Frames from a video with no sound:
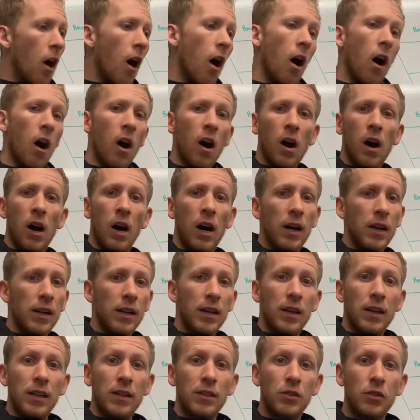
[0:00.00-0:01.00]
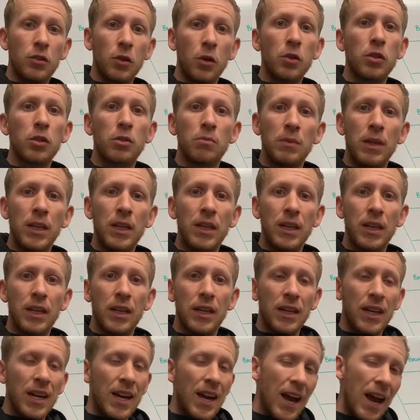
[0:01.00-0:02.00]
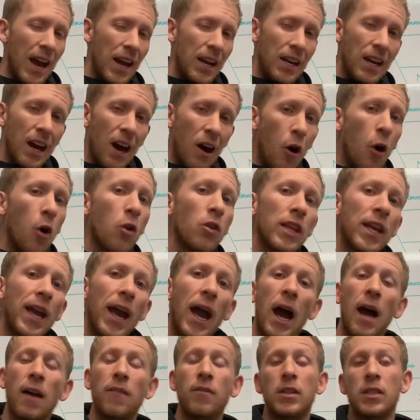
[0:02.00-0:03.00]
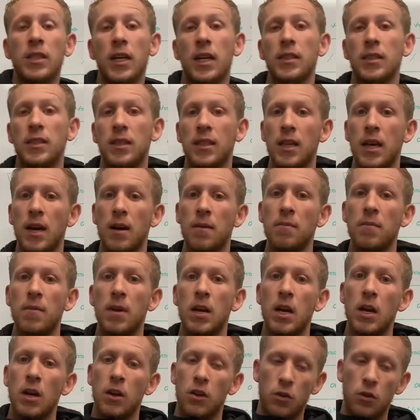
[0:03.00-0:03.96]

on social media and not only advertise to them